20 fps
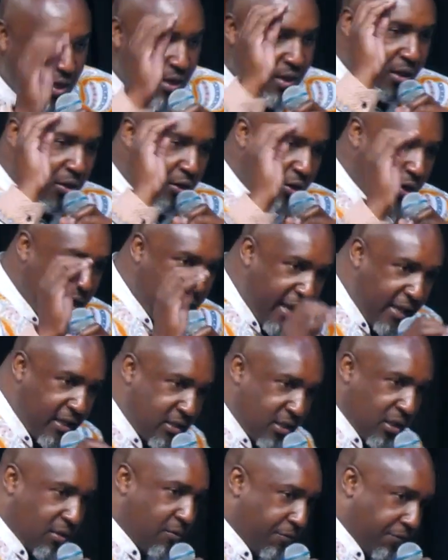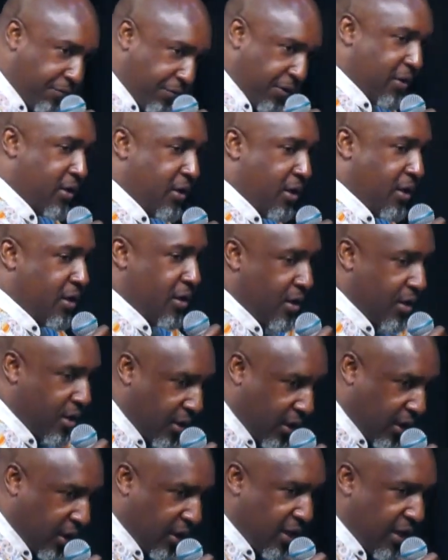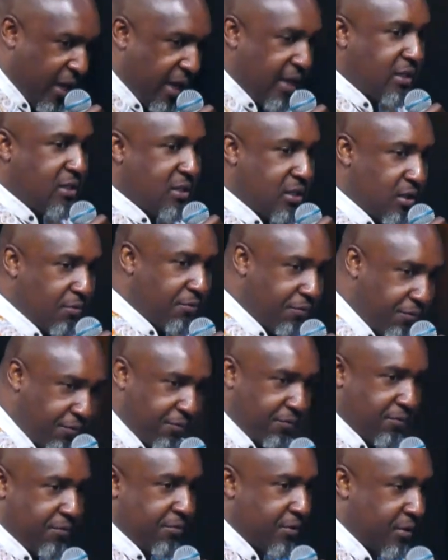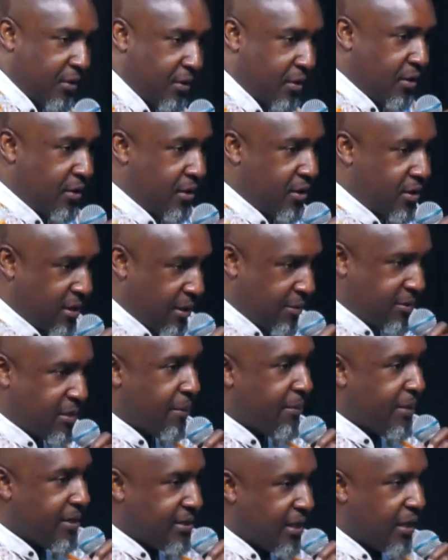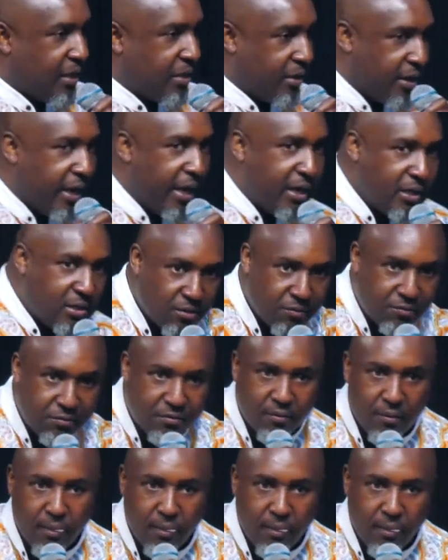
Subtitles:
Creative. Creative. So somebody say creative.